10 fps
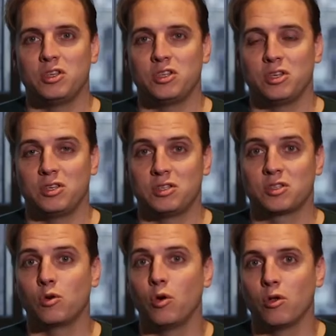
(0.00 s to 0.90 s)
Each
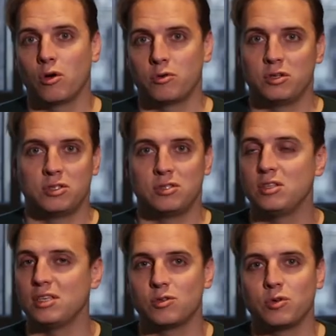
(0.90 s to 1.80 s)
school or each
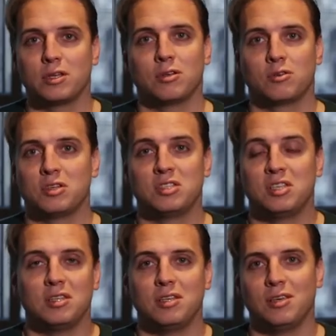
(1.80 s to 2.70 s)
district or each
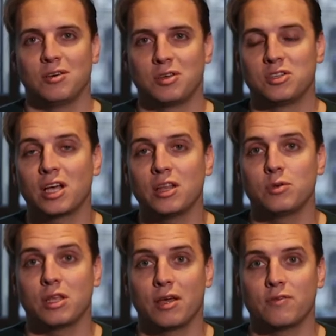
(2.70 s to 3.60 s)
city or each
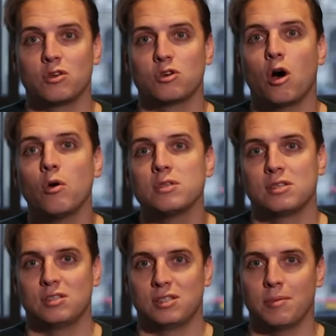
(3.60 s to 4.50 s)
country, they have their own
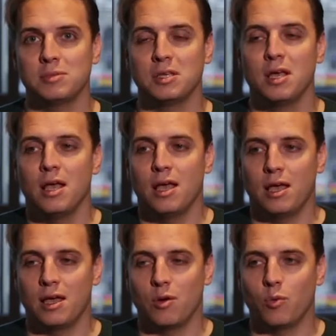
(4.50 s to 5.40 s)
systems,
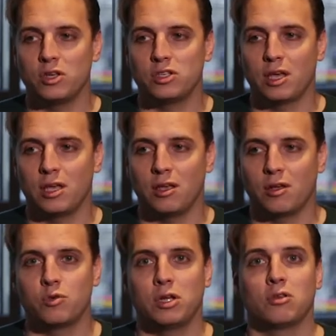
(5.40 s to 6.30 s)
which they
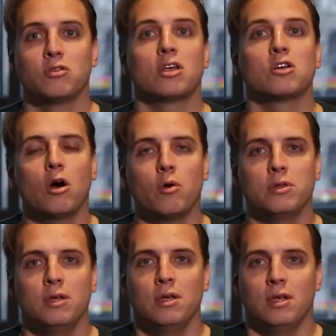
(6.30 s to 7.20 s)
create on their own,